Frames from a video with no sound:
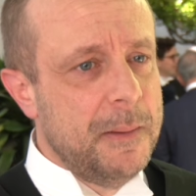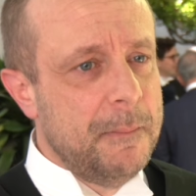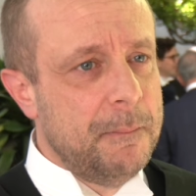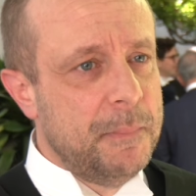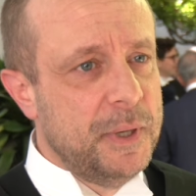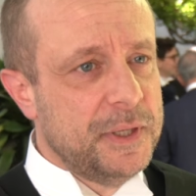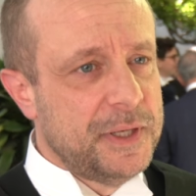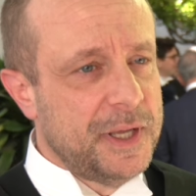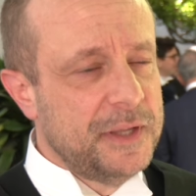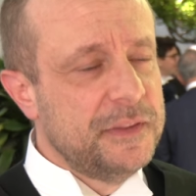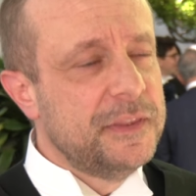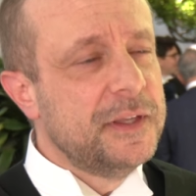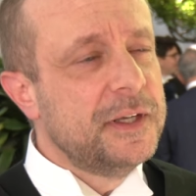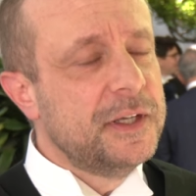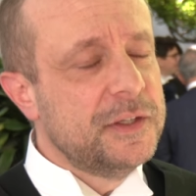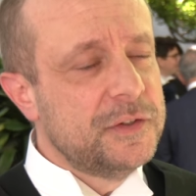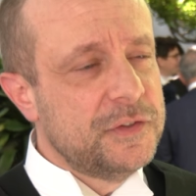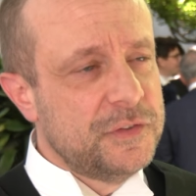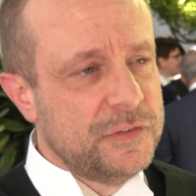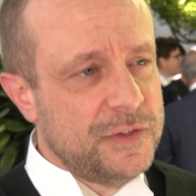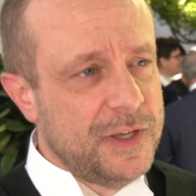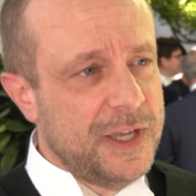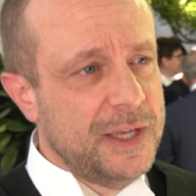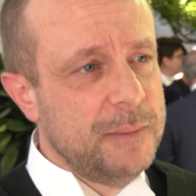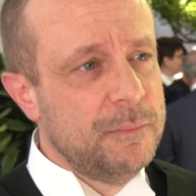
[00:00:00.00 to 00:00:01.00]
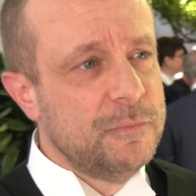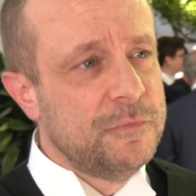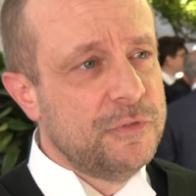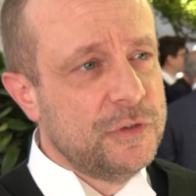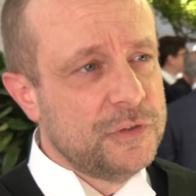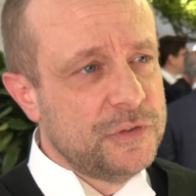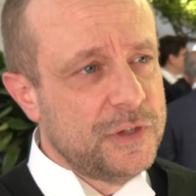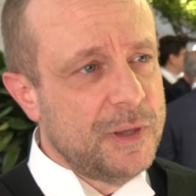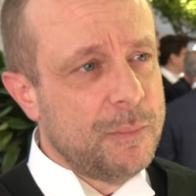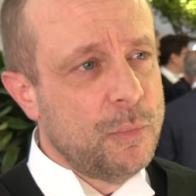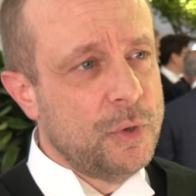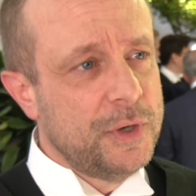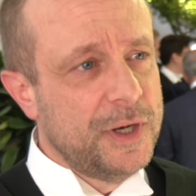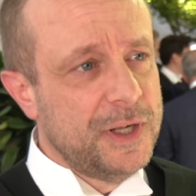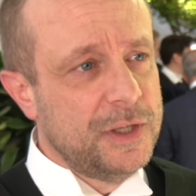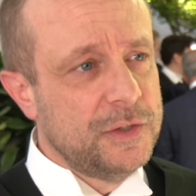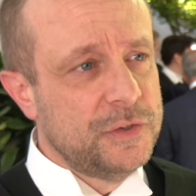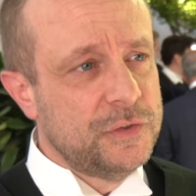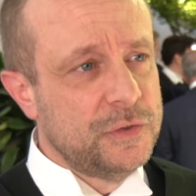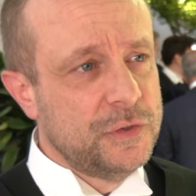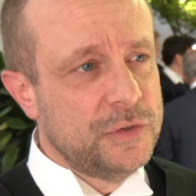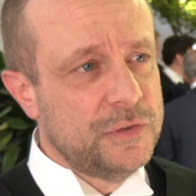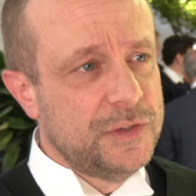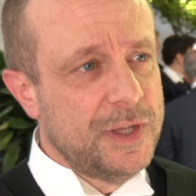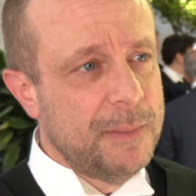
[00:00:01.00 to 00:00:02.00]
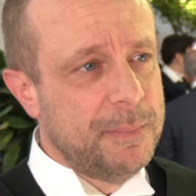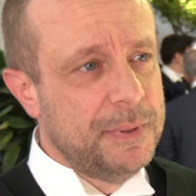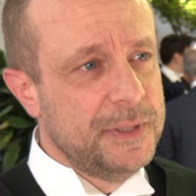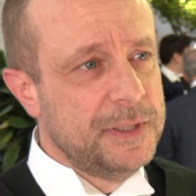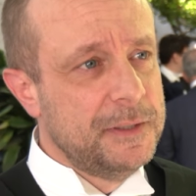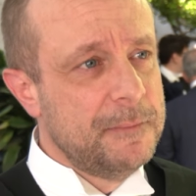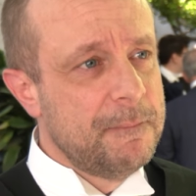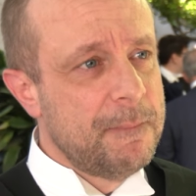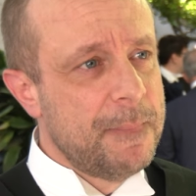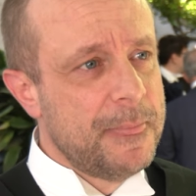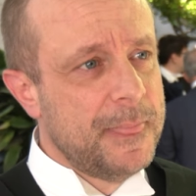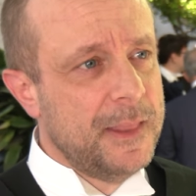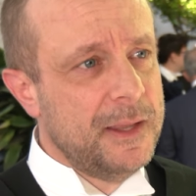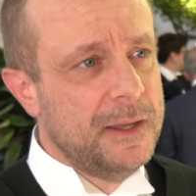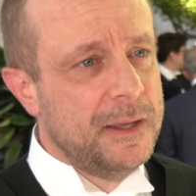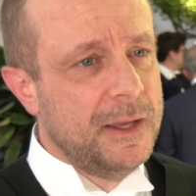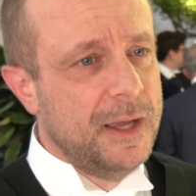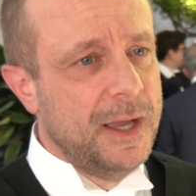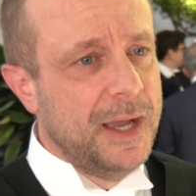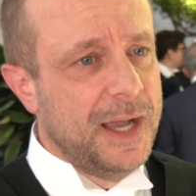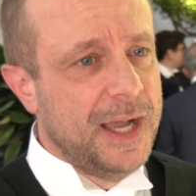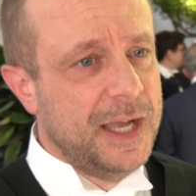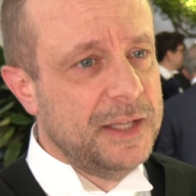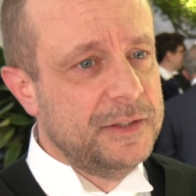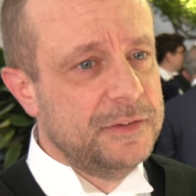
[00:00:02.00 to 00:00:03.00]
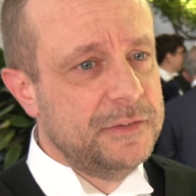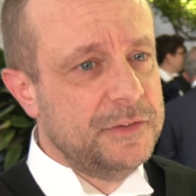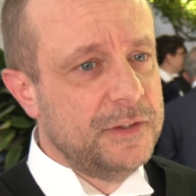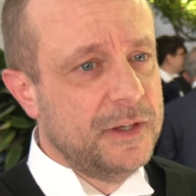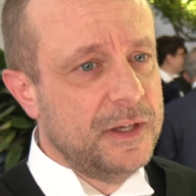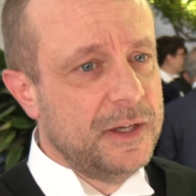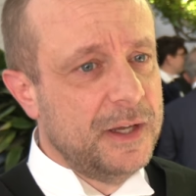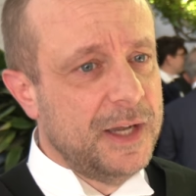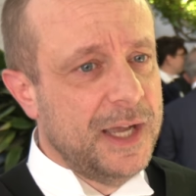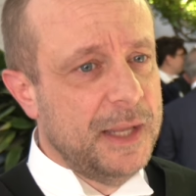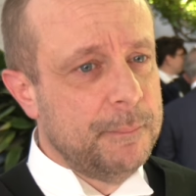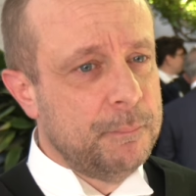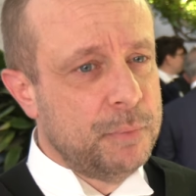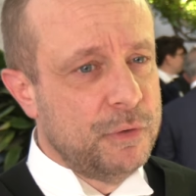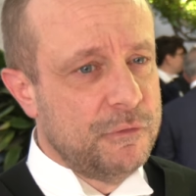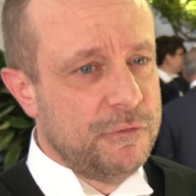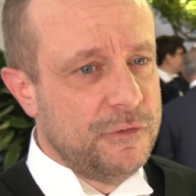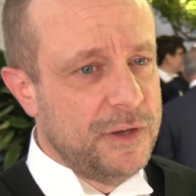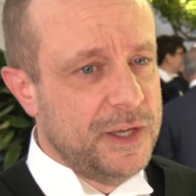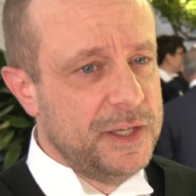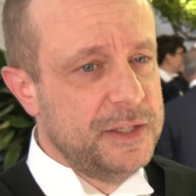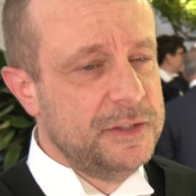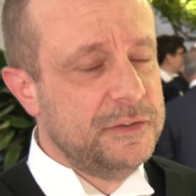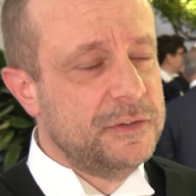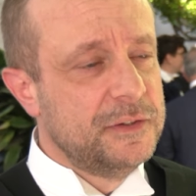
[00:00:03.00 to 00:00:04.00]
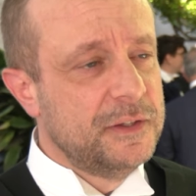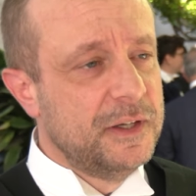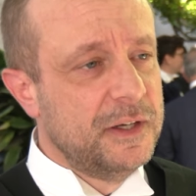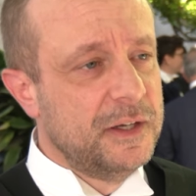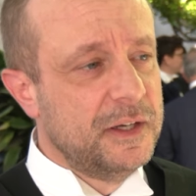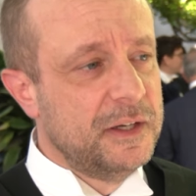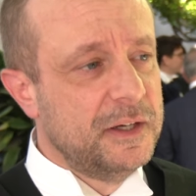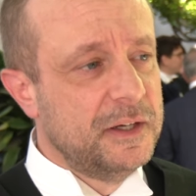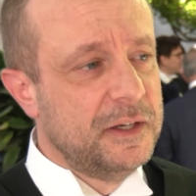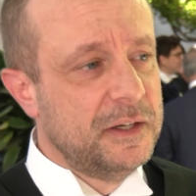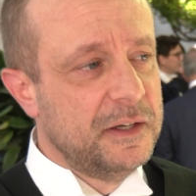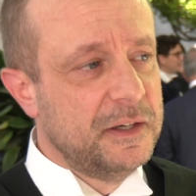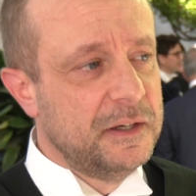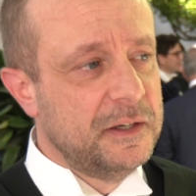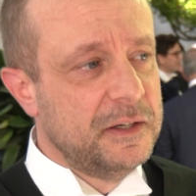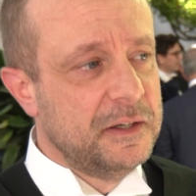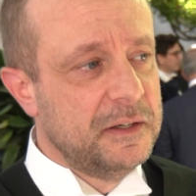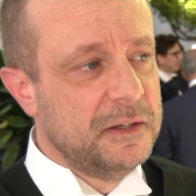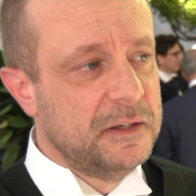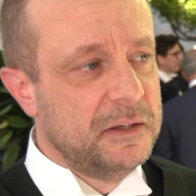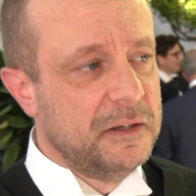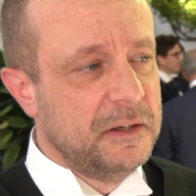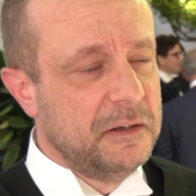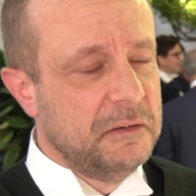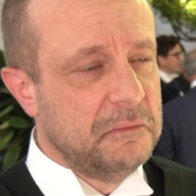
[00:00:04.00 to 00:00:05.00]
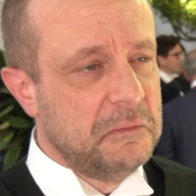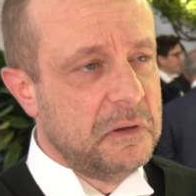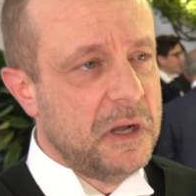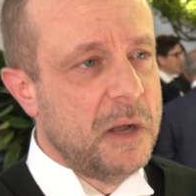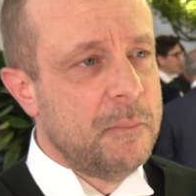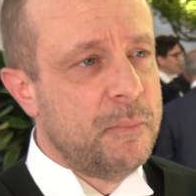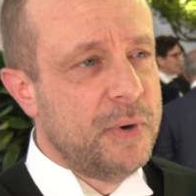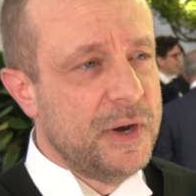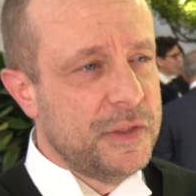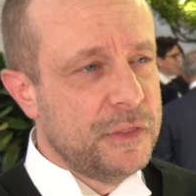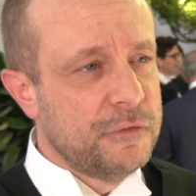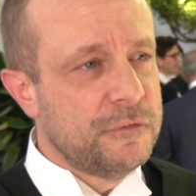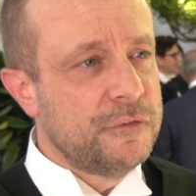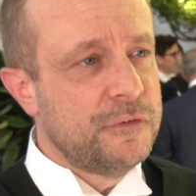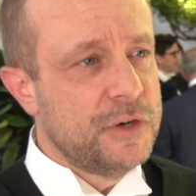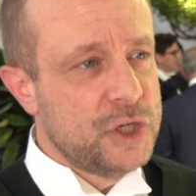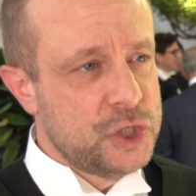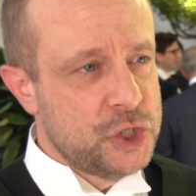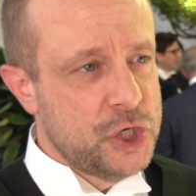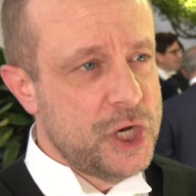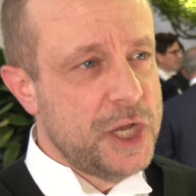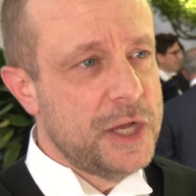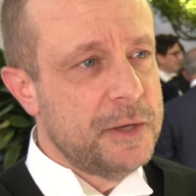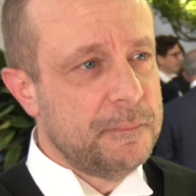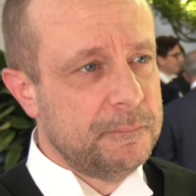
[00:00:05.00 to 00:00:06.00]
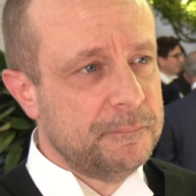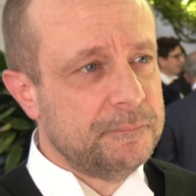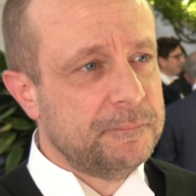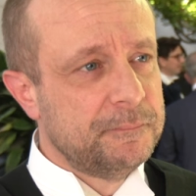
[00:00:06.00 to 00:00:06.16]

But I think it's time for someone else to step in and, uh, and provide uh, uh a breath of fresh air.